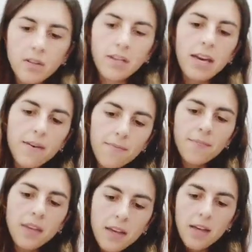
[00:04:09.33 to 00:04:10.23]
okay?
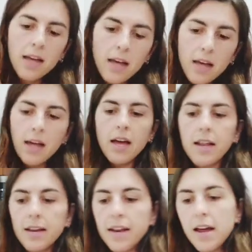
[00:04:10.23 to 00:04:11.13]

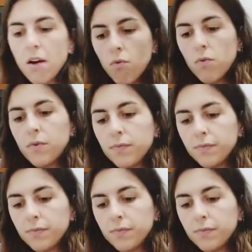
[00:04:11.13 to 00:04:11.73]
And now,